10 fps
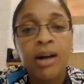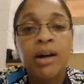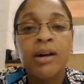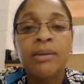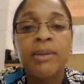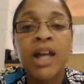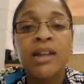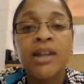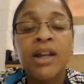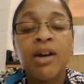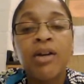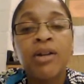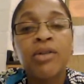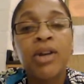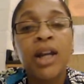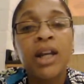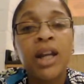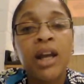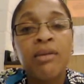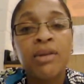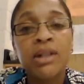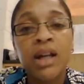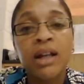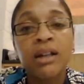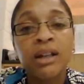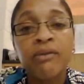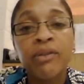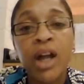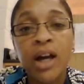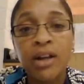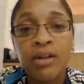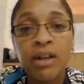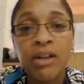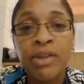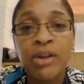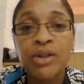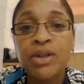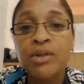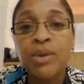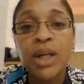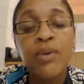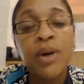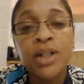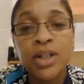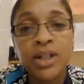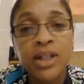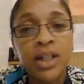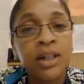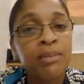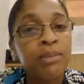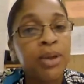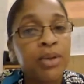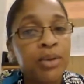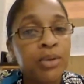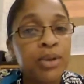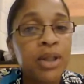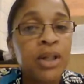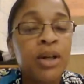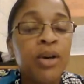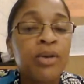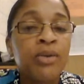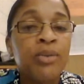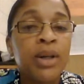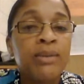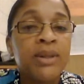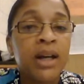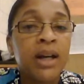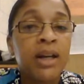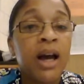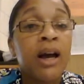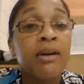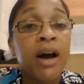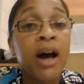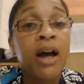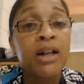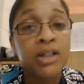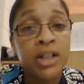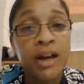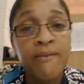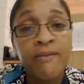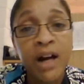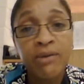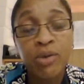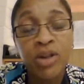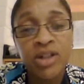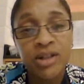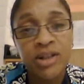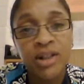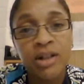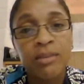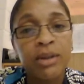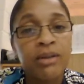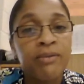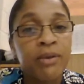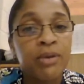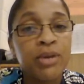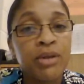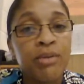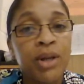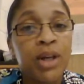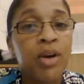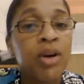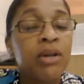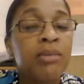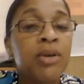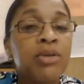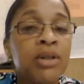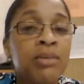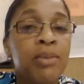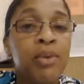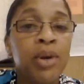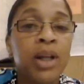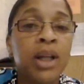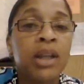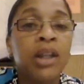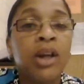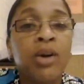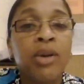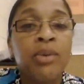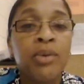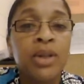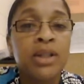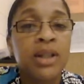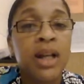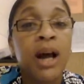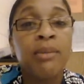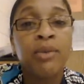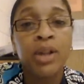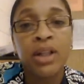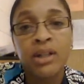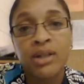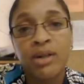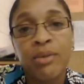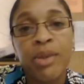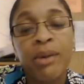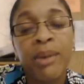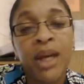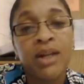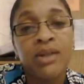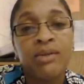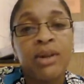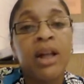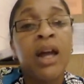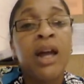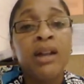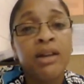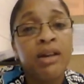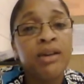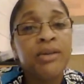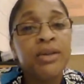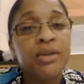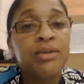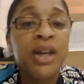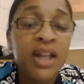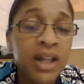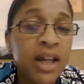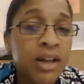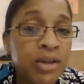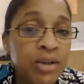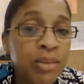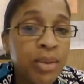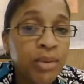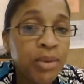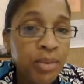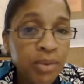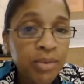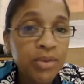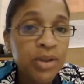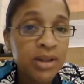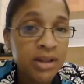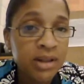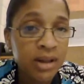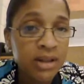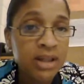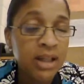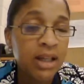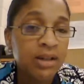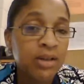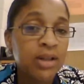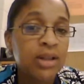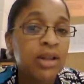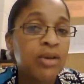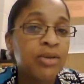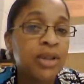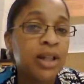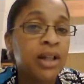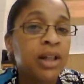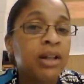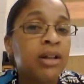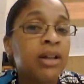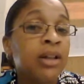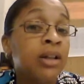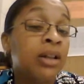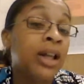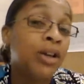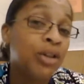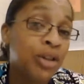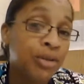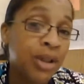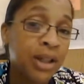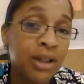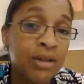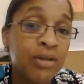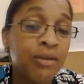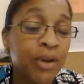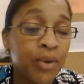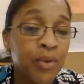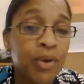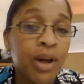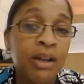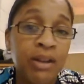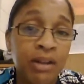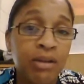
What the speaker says: And they are creating a recycling flyer, and there's 3 questions in bold on the website. I actually have 5 questions there, but the first 3 are the most important and the only ones that I'm really concerned with them answering. The other 2 they can answer, but we will discuss the answers to those in a later unit in a different quarter, I think